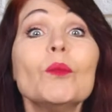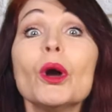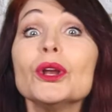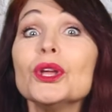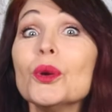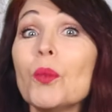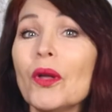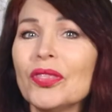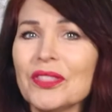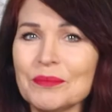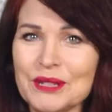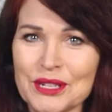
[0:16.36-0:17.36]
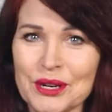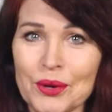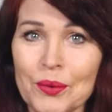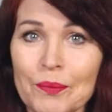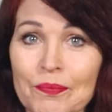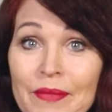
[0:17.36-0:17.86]
what you want them to
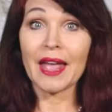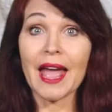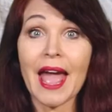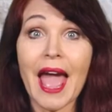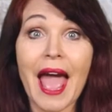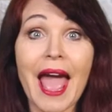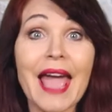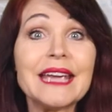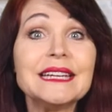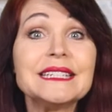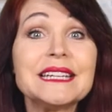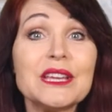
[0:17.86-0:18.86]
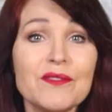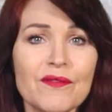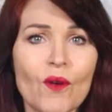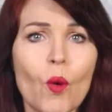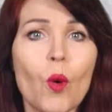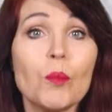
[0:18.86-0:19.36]
do.
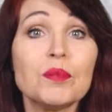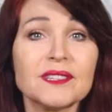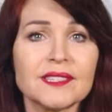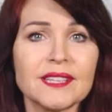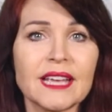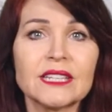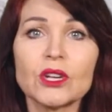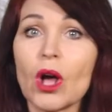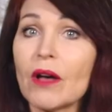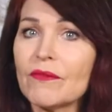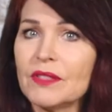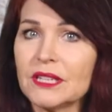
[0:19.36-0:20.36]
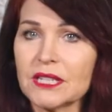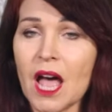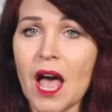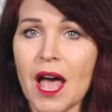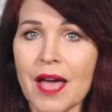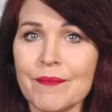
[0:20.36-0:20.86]
84% of the
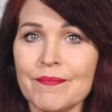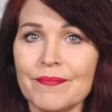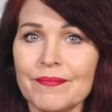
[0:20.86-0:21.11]
time.